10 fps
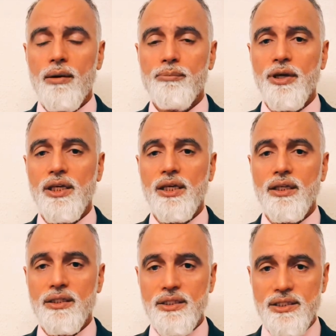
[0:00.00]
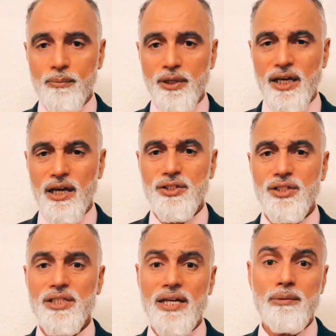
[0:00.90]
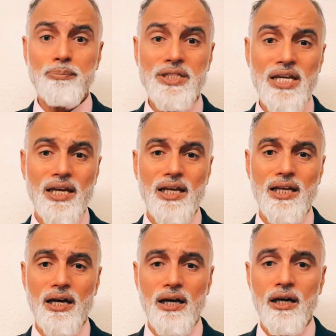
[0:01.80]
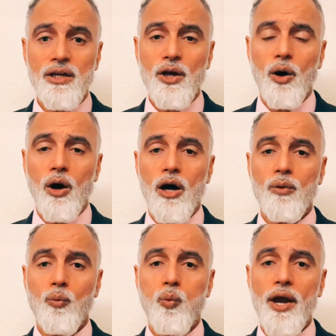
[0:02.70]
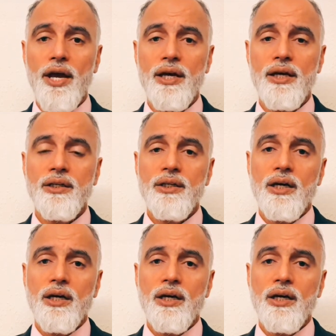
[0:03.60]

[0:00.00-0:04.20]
making these applications, and in particular where